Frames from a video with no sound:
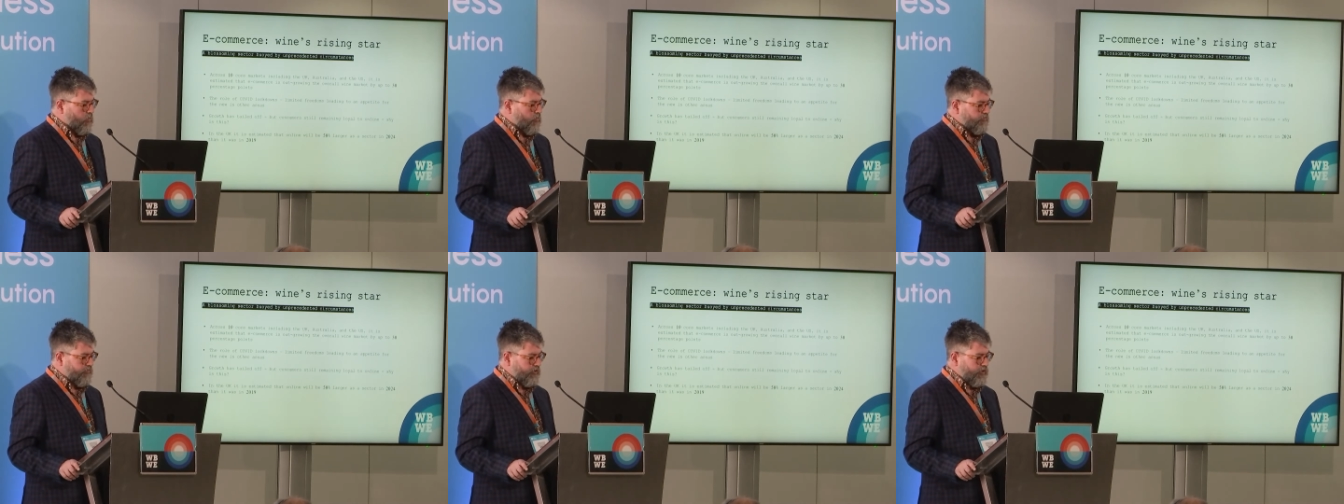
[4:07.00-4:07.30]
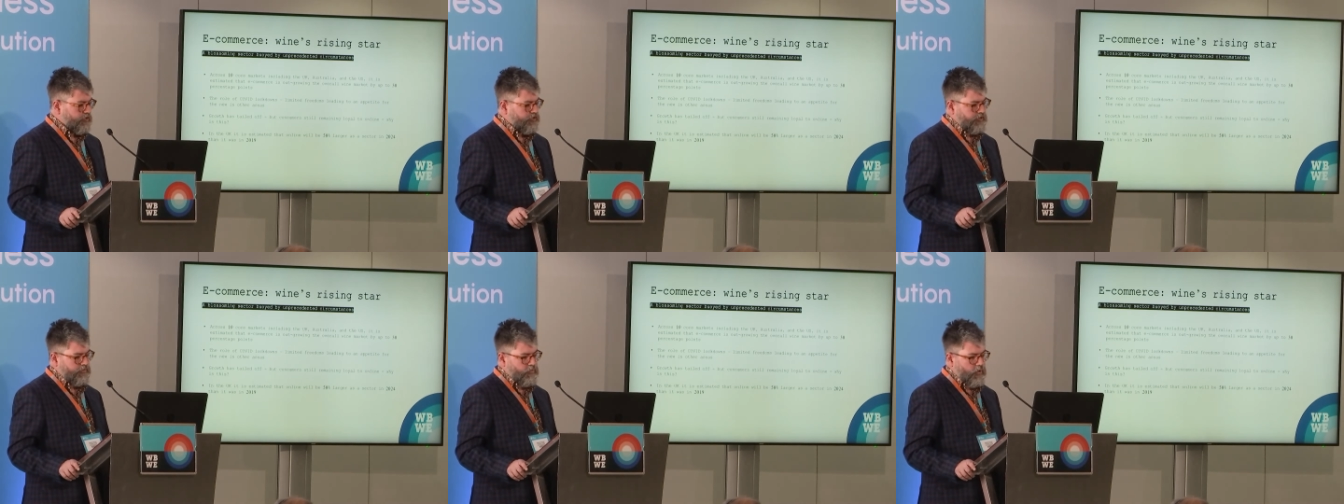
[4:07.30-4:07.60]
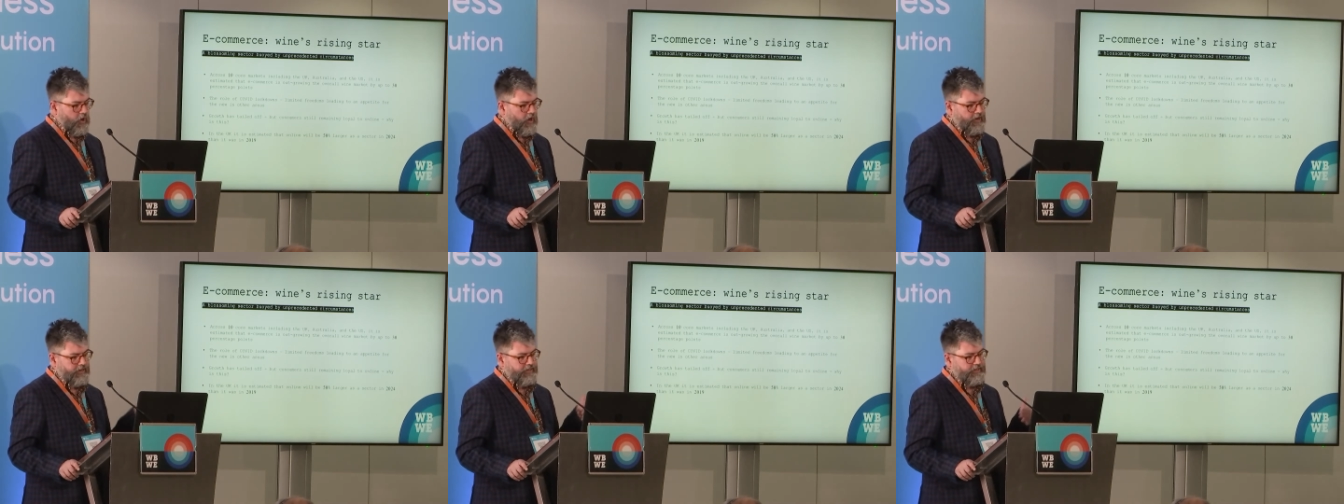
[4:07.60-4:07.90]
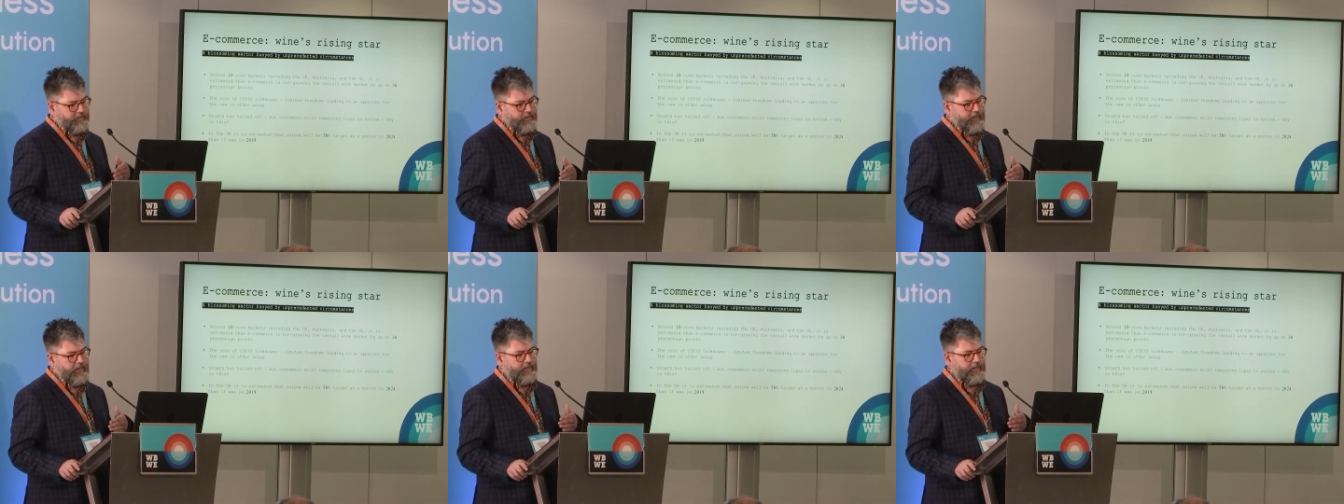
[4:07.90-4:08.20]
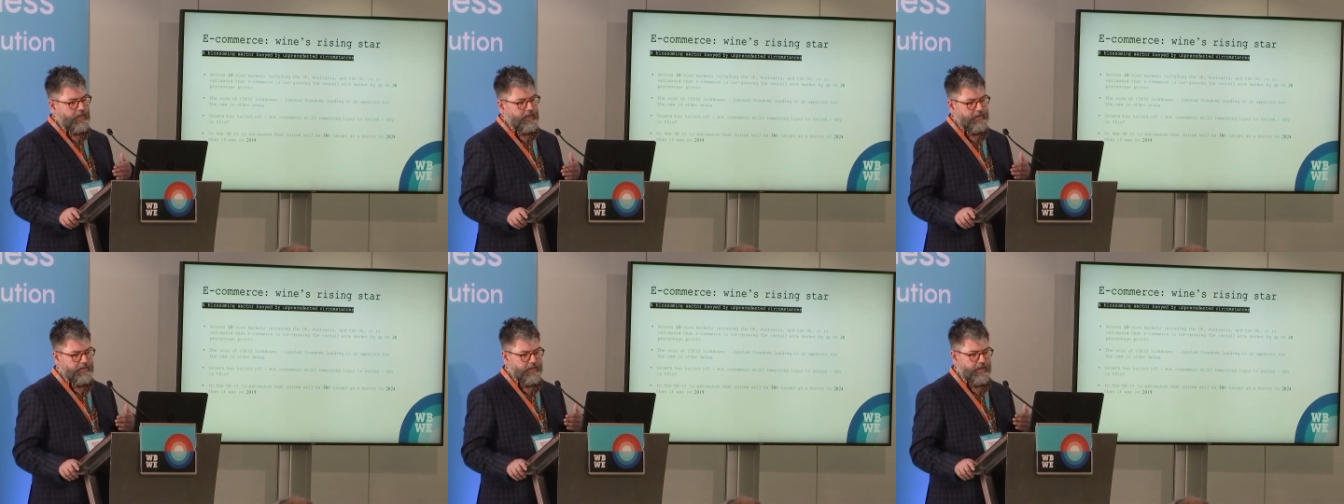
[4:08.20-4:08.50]
Virgin Wines,
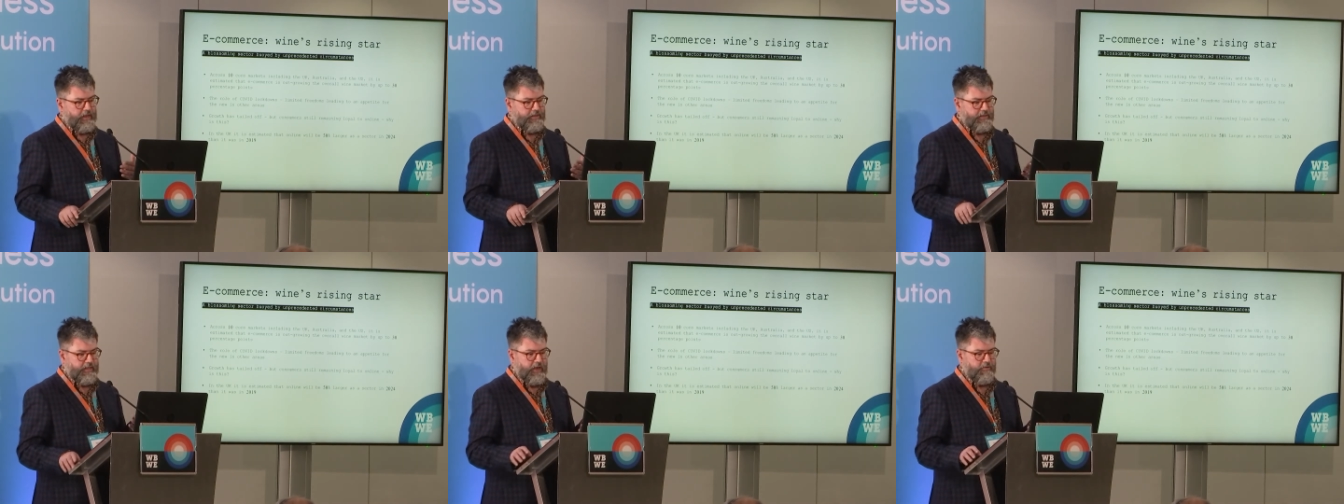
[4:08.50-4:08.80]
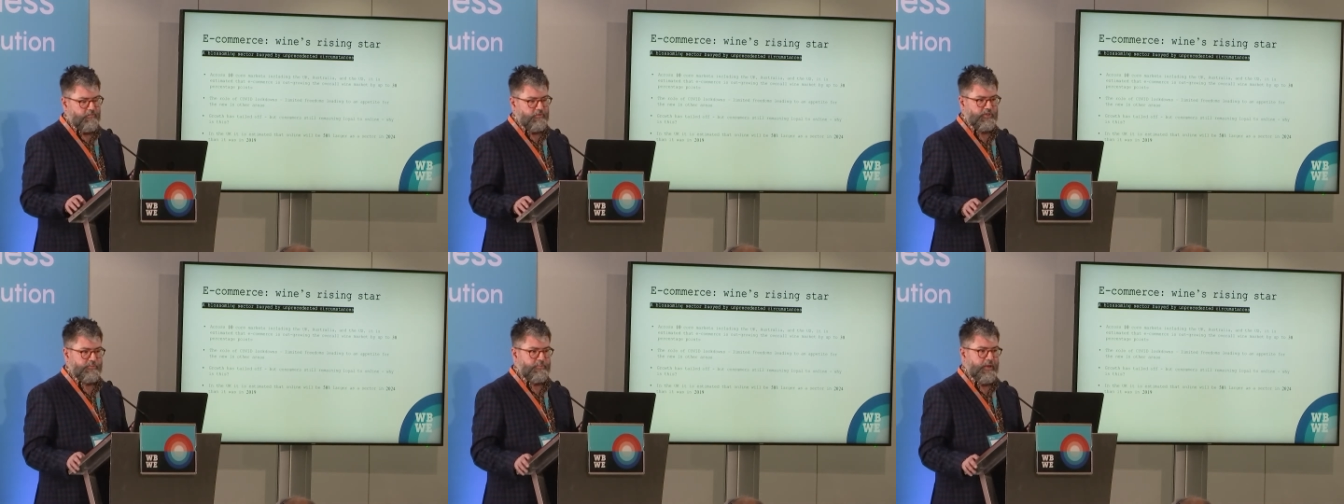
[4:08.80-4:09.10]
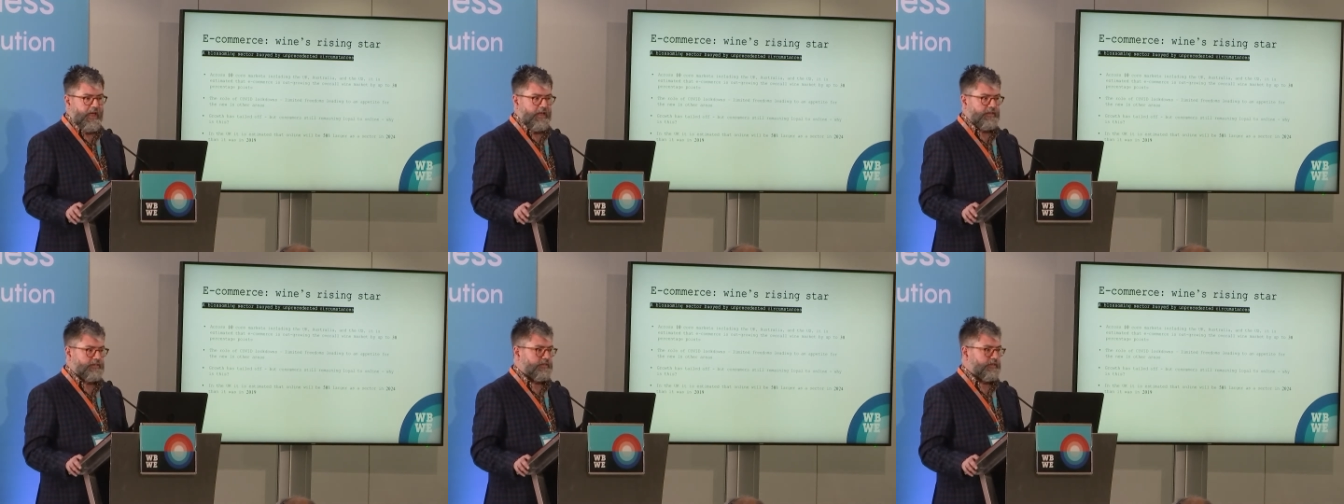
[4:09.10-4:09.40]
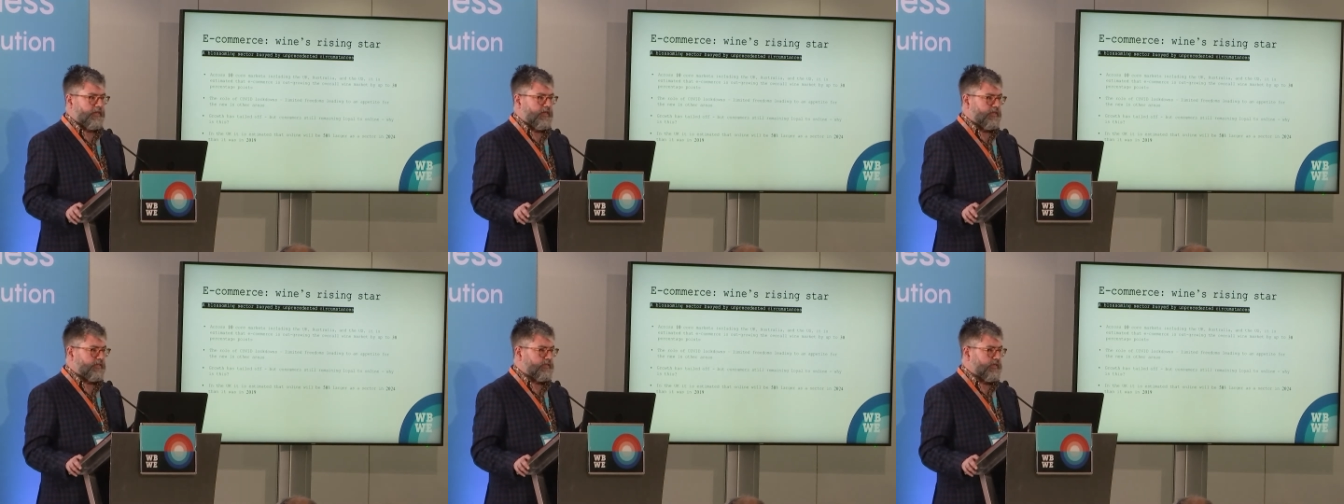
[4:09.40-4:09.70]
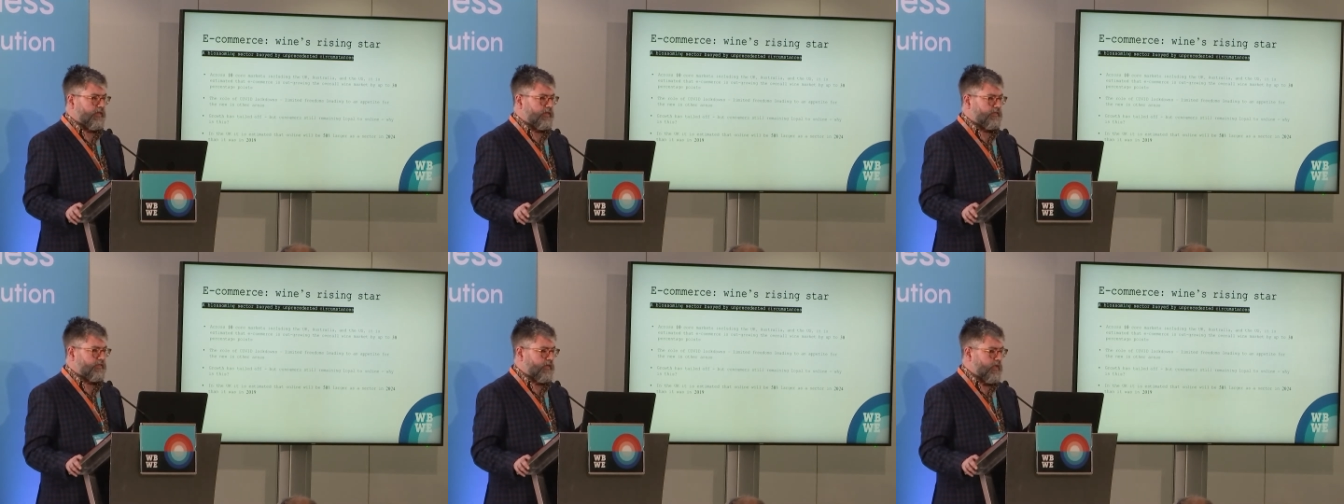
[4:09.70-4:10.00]
in, in, in that respect, is,
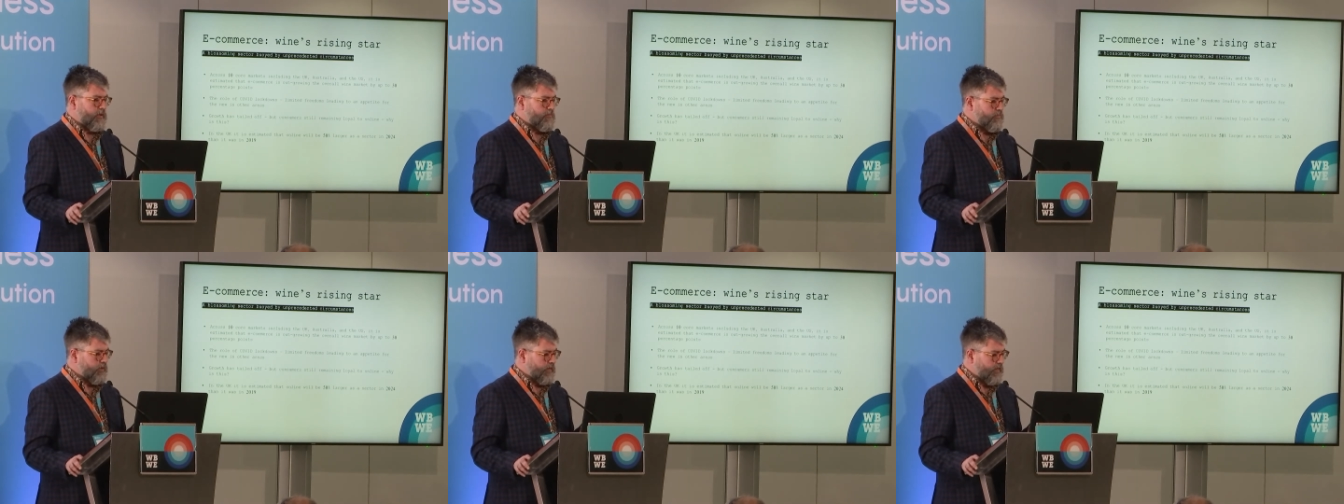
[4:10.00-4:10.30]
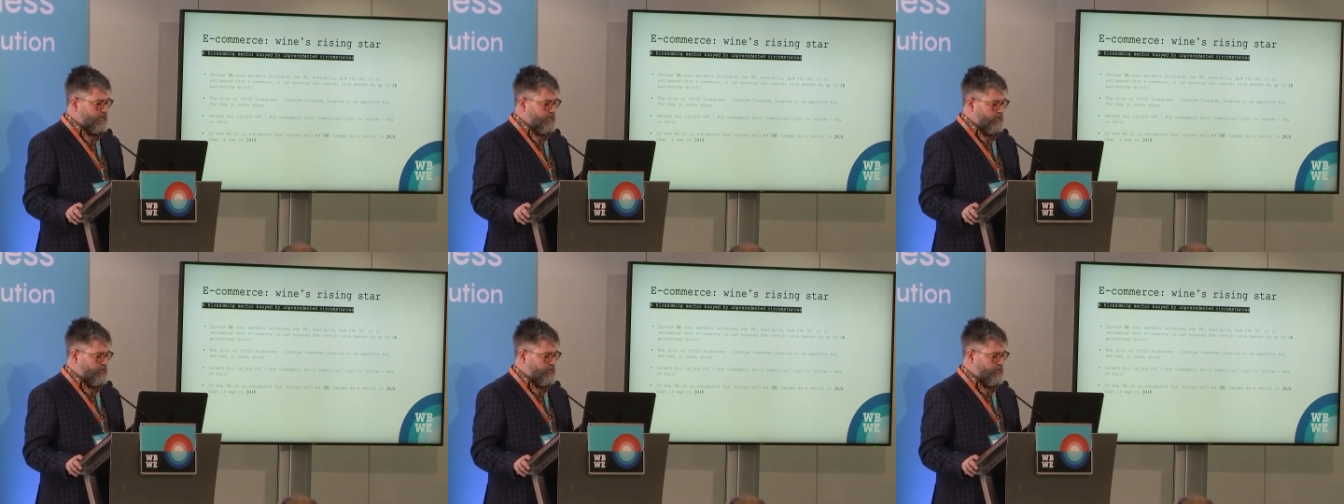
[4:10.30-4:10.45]
is a company